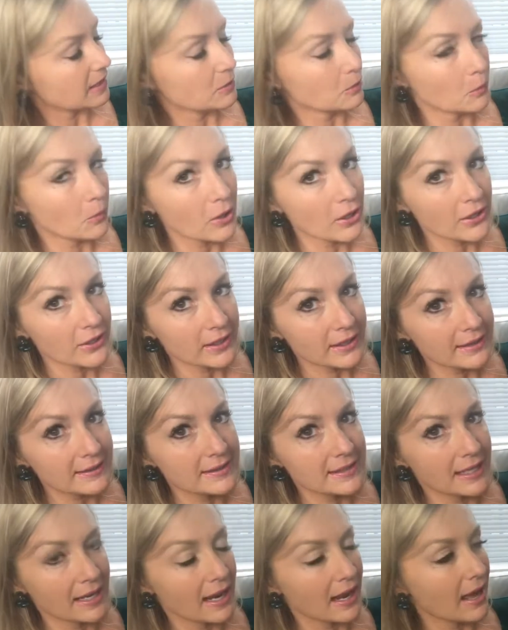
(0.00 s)
wanted
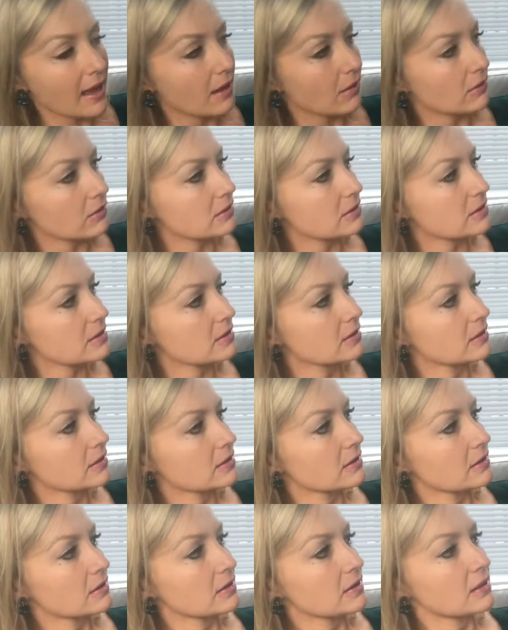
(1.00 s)
to get out.
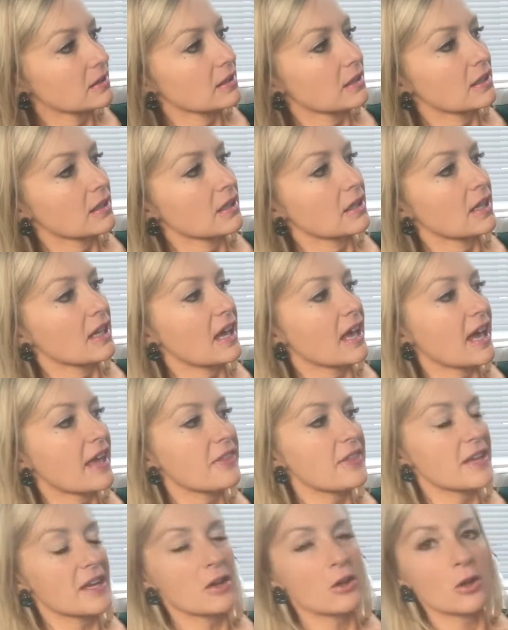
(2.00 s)
I
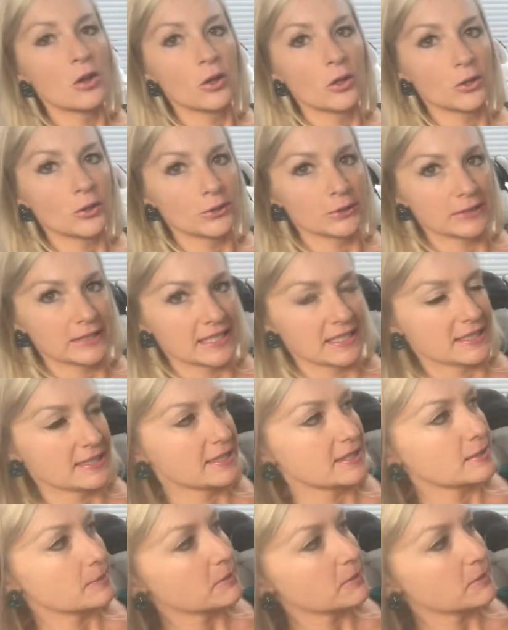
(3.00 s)
think a hole needs to be